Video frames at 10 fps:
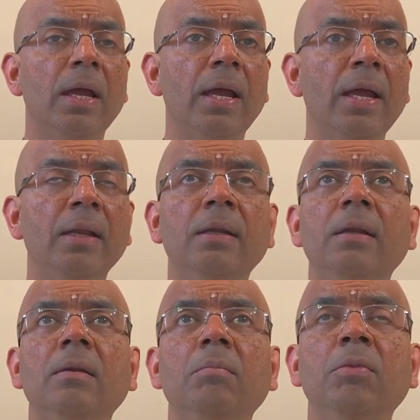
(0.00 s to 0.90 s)

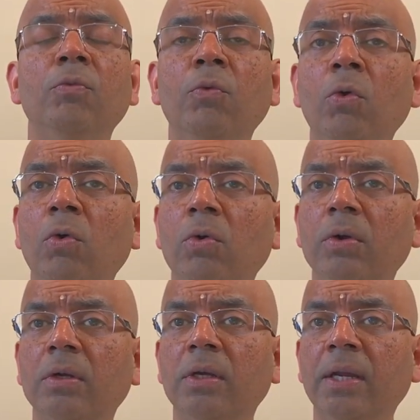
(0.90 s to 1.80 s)
And
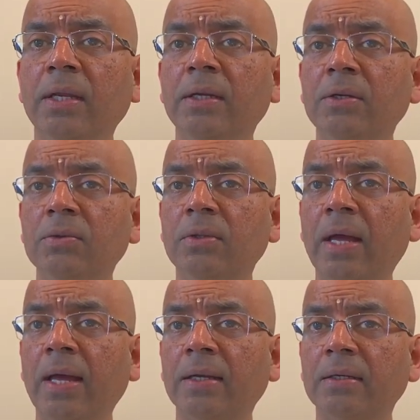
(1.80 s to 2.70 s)
before getting into
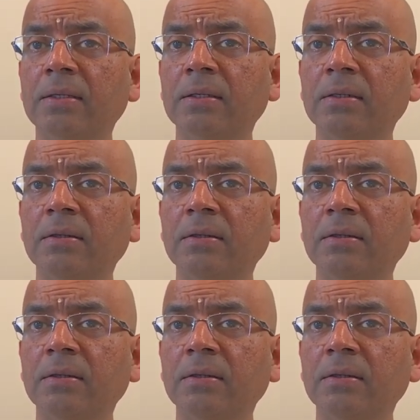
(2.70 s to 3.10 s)
that,